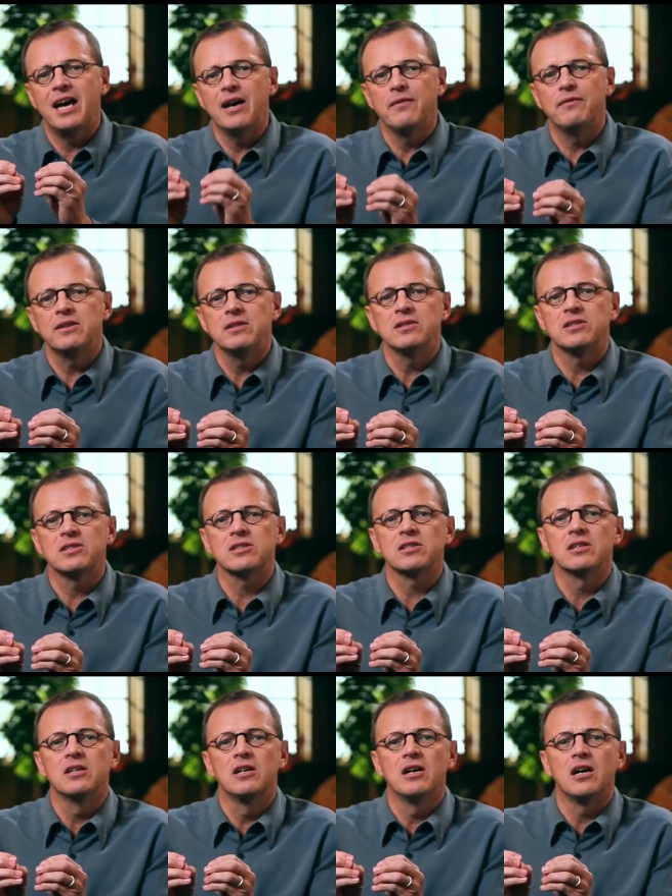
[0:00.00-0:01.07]
evidence
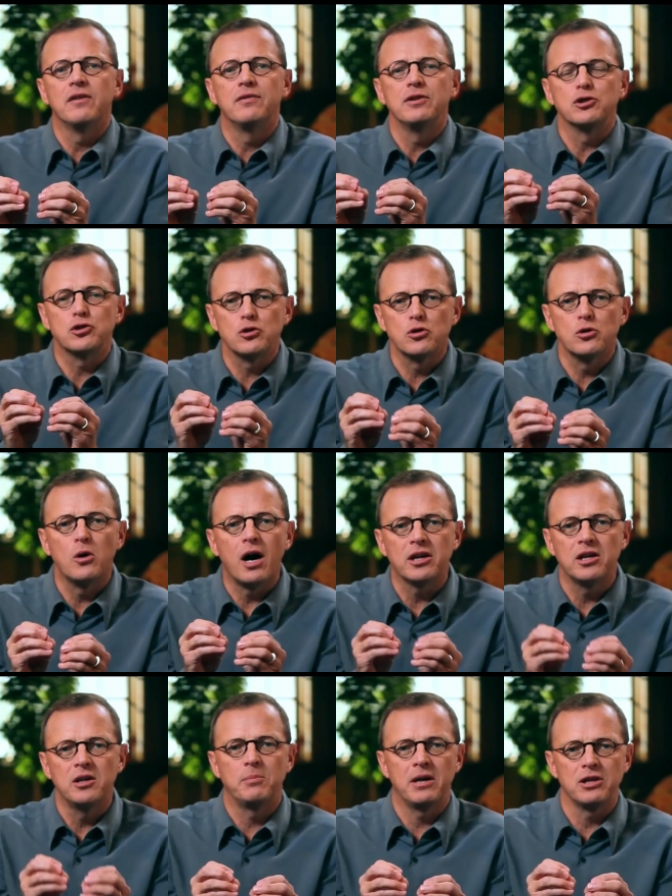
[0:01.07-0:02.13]
of his true
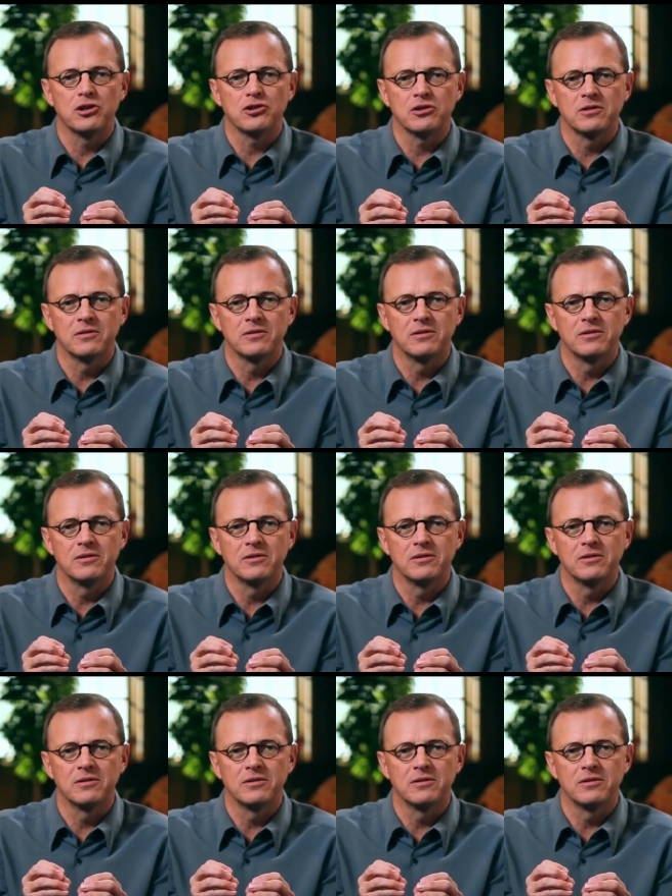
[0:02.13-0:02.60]
occupation.